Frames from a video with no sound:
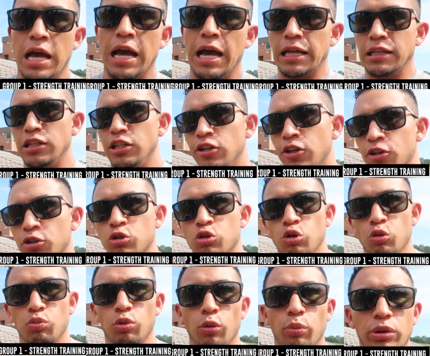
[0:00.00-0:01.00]
and the other
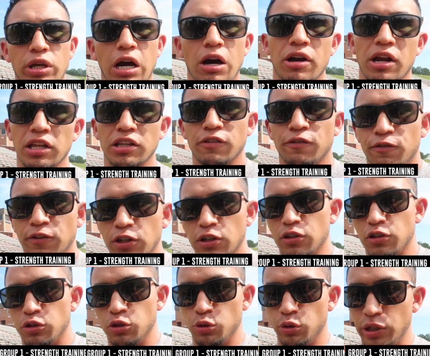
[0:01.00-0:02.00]
group will be out on the
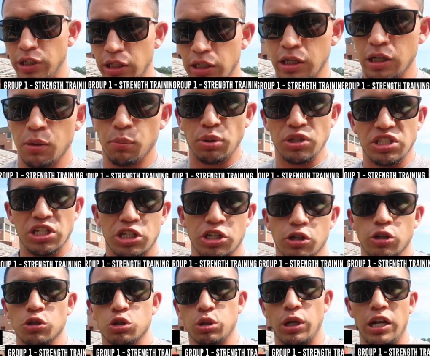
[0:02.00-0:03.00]
field doing
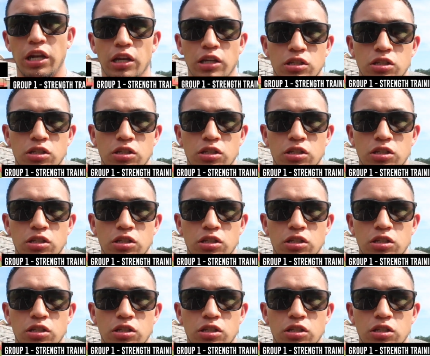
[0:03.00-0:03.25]
positional training.